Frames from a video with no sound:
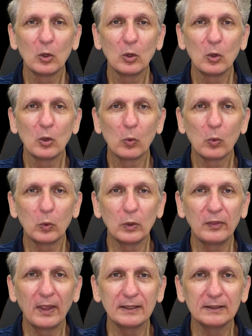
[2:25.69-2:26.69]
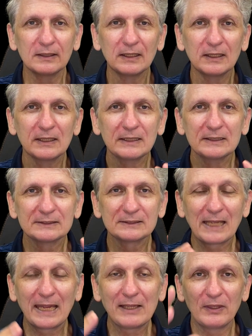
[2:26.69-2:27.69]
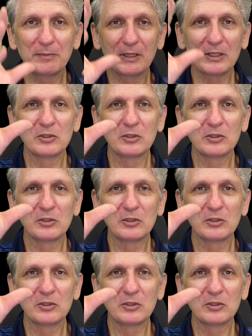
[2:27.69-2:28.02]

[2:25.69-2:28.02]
would then take the image that